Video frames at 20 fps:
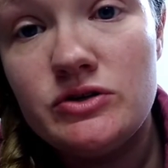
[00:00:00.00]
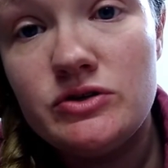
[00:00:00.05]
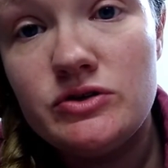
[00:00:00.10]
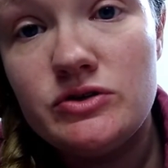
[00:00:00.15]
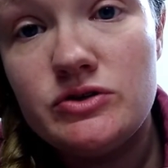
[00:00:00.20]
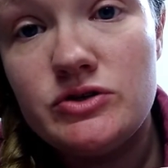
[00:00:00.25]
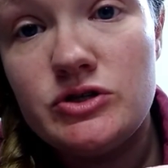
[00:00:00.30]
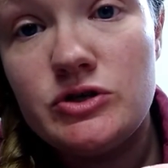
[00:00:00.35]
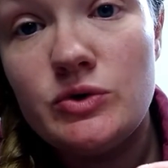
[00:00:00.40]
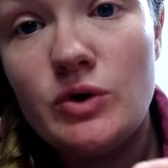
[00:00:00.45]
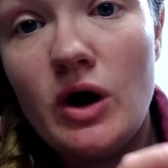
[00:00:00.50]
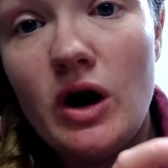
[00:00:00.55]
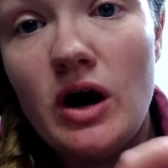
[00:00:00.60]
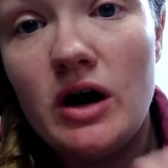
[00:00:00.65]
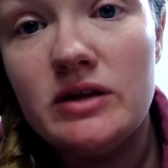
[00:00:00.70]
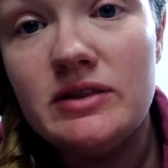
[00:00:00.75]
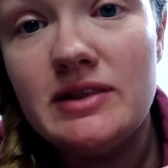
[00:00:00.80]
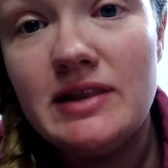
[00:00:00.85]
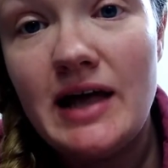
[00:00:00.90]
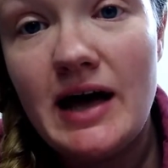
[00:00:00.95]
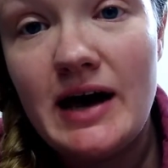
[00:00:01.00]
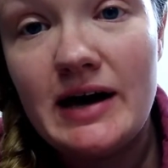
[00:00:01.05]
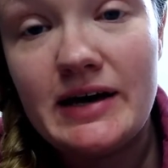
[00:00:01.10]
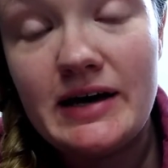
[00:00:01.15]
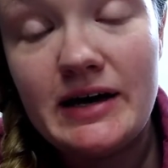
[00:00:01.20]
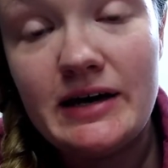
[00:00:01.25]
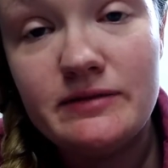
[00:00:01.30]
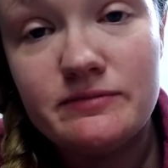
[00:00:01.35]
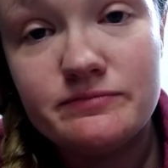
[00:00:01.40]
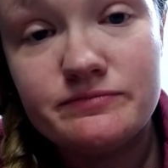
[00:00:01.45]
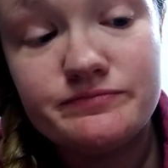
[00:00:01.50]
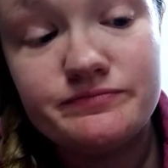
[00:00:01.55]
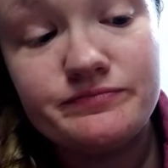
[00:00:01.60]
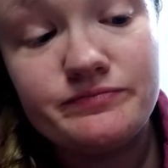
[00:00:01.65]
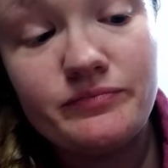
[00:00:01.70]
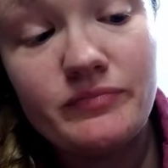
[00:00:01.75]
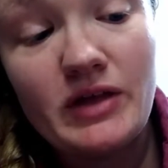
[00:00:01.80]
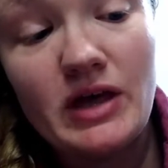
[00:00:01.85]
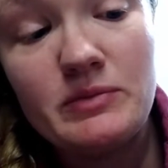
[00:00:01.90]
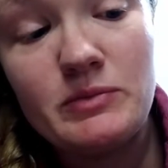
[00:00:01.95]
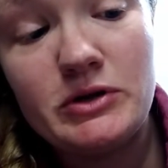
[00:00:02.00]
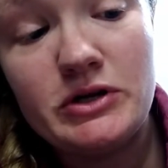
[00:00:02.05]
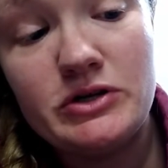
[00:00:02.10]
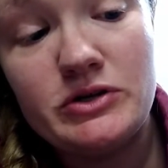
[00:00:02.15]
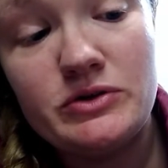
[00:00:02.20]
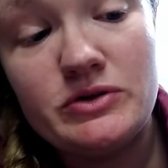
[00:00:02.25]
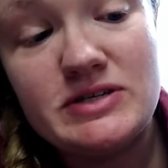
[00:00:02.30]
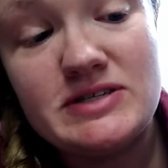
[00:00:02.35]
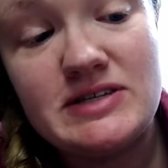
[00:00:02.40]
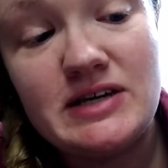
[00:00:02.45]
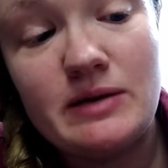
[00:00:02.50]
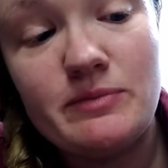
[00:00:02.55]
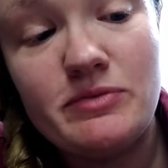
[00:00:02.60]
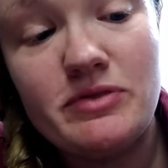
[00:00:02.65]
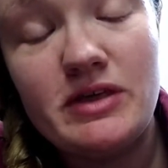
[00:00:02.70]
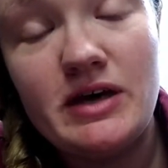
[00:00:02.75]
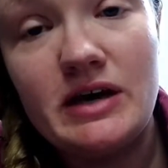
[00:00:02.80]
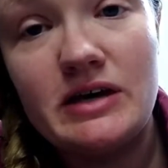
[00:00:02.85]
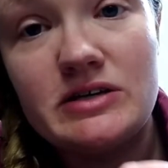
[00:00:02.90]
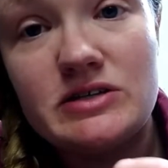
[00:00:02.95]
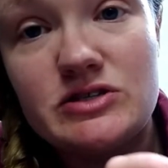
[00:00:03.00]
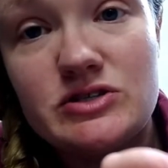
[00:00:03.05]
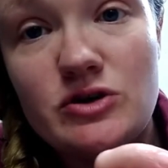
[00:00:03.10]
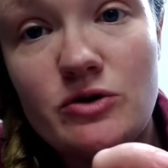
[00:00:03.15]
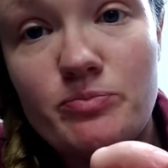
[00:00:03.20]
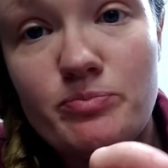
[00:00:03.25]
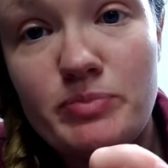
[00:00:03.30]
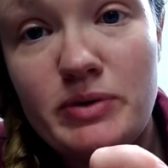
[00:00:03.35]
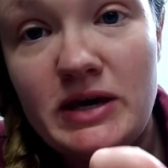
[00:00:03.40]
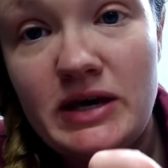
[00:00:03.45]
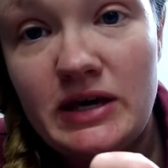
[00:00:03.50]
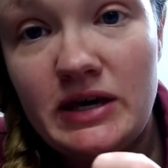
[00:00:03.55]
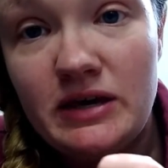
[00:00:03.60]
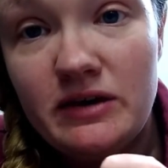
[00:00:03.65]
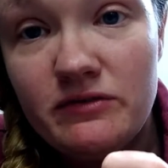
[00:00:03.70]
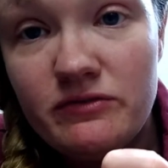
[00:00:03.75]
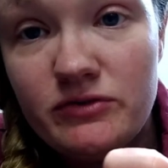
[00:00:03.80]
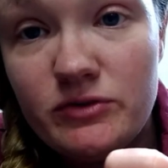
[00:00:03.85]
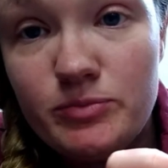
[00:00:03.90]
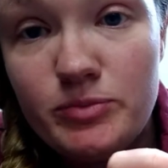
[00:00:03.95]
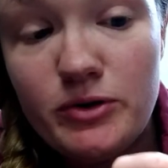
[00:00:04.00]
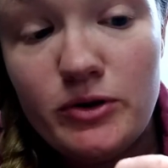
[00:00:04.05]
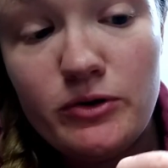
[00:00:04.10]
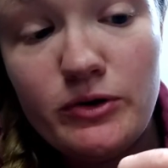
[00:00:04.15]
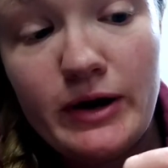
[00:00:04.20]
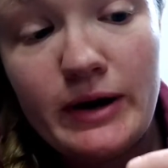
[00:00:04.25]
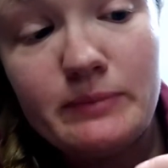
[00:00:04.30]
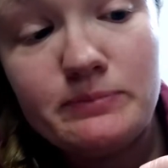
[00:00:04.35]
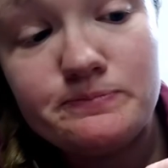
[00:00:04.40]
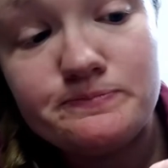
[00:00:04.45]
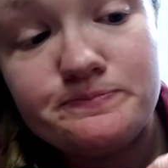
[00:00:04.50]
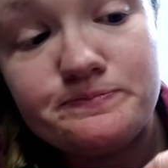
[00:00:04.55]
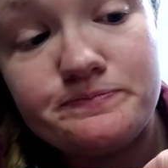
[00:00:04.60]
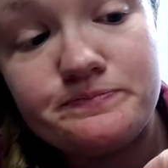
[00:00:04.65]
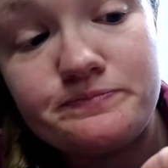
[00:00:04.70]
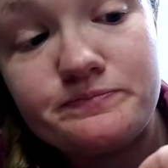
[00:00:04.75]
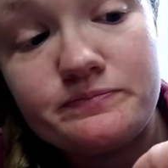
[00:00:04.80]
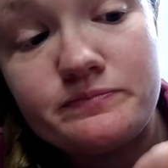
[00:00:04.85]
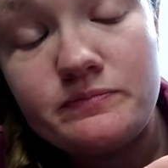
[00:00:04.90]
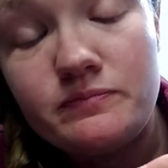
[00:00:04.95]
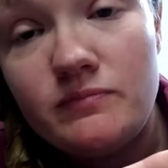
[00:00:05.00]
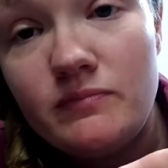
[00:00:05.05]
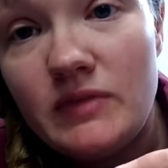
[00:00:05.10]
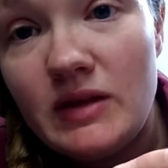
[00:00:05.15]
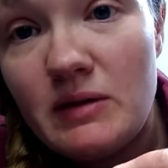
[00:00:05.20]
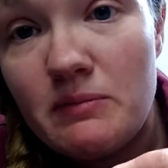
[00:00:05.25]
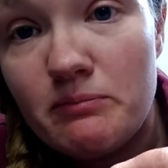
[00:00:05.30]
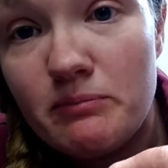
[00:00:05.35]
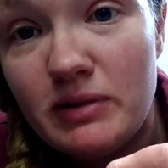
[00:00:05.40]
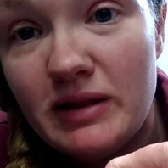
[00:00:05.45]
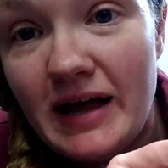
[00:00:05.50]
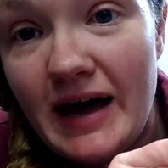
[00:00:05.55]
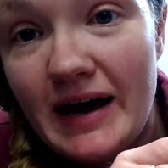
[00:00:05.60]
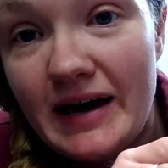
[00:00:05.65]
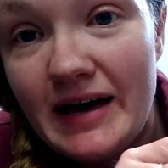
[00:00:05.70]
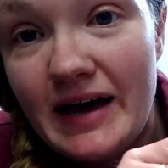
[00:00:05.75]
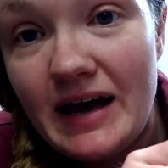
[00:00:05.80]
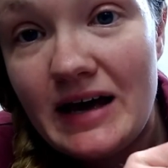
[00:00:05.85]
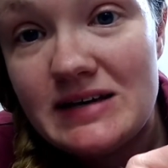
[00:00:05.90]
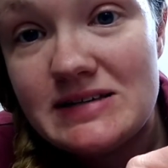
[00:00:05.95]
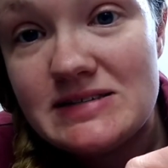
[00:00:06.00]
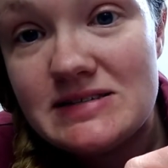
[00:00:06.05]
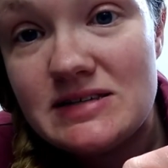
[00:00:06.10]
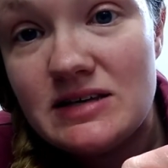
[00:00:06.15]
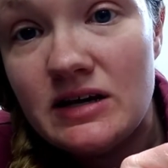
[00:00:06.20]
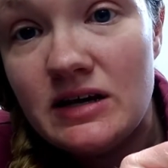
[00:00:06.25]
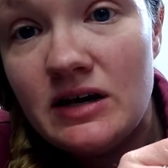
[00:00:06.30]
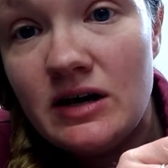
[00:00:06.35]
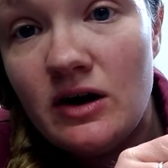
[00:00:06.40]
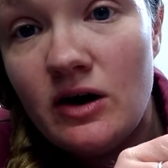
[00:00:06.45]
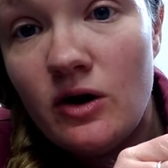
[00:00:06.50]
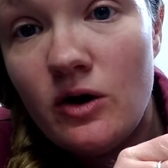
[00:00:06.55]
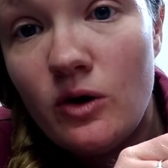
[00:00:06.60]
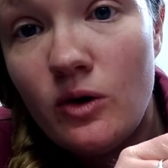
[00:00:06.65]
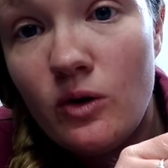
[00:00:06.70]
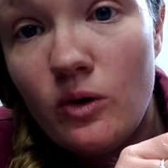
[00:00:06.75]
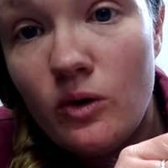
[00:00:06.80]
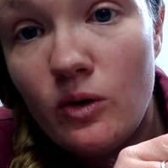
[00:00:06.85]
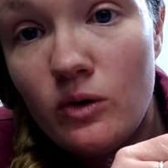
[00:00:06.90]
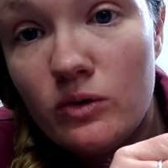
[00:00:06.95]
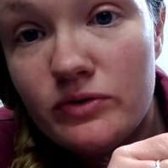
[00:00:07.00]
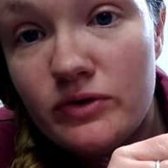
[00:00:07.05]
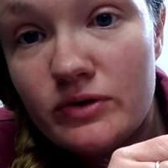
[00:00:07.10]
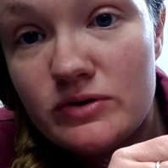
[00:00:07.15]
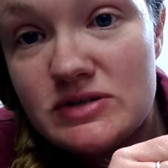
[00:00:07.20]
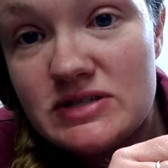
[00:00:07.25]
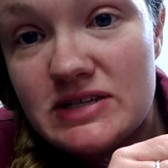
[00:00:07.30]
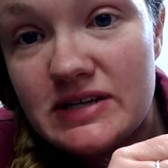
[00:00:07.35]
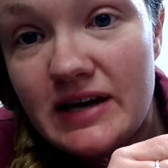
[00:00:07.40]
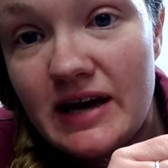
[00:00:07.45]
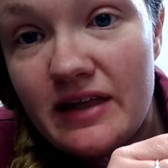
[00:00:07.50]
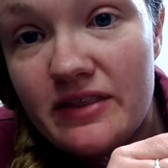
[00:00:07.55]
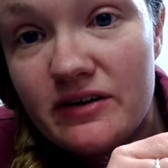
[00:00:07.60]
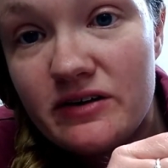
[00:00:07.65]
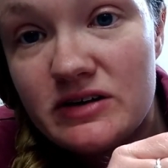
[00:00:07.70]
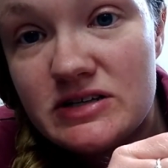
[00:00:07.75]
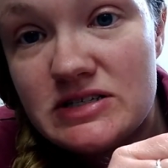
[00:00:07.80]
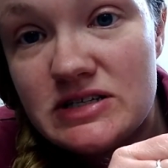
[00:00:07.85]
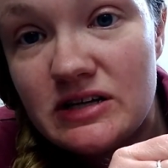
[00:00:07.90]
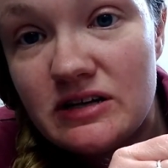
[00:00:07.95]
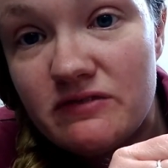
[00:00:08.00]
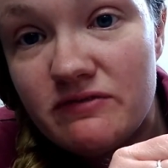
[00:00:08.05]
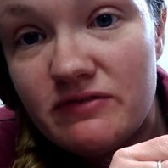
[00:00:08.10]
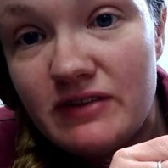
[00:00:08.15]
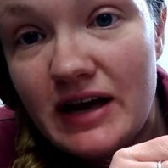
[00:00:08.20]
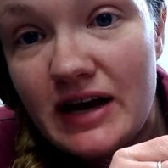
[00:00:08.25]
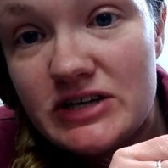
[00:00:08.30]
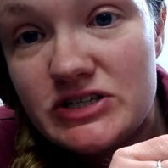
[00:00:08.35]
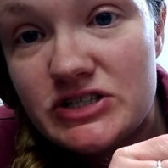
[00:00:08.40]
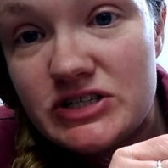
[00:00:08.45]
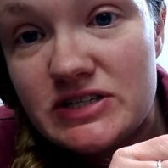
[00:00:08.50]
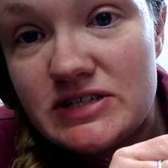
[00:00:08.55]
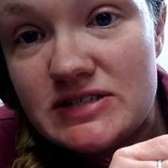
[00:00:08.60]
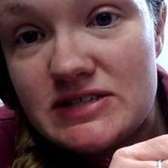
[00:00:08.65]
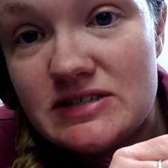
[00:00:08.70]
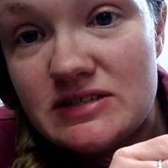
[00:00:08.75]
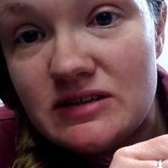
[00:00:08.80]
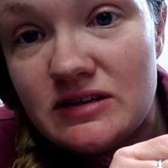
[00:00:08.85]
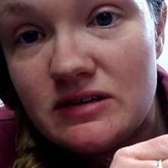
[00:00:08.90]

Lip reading: To unlock it, I'm going to do the same thing. So P for program, black S, hold those together until it flashes.